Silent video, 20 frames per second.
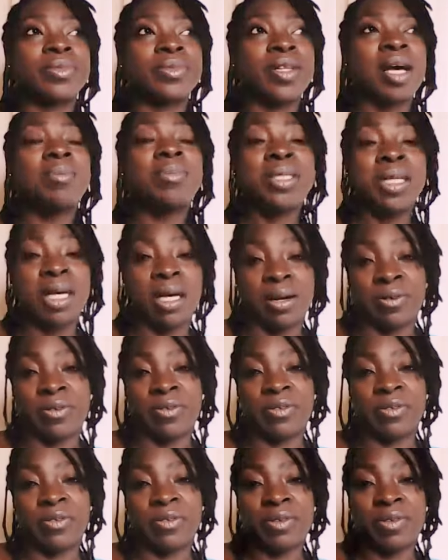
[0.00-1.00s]
I'm tough.
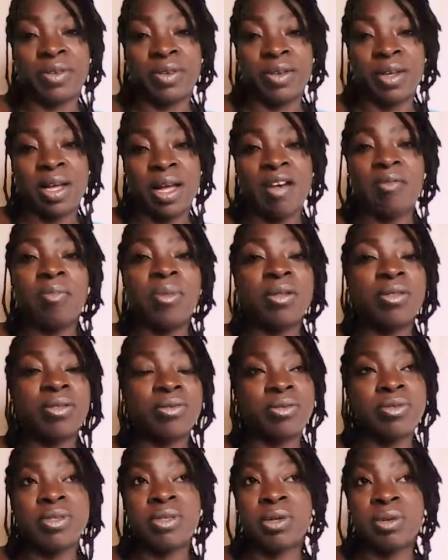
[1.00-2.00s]
I've been
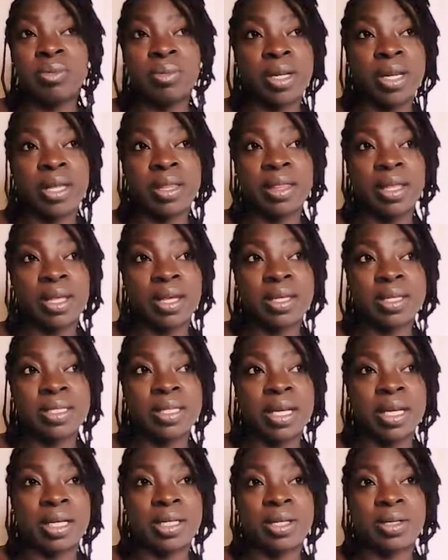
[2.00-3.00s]
through so many things that,